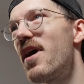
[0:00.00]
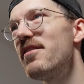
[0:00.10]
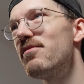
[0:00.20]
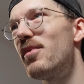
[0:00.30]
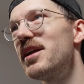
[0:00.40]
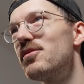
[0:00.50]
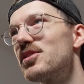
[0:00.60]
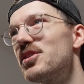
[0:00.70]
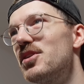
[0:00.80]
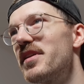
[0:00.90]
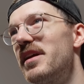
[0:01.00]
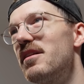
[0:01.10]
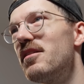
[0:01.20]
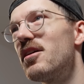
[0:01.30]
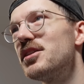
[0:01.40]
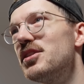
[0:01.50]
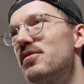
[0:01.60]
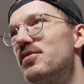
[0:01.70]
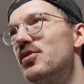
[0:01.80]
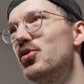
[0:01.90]
5 might result in a deduction
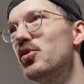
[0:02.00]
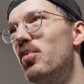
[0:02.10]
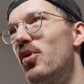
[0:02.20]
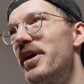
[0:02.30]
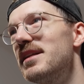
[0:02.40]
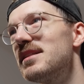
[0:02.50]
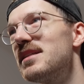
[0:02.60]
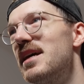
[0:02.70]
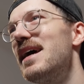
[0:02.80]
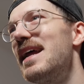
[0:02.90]
of 2 points.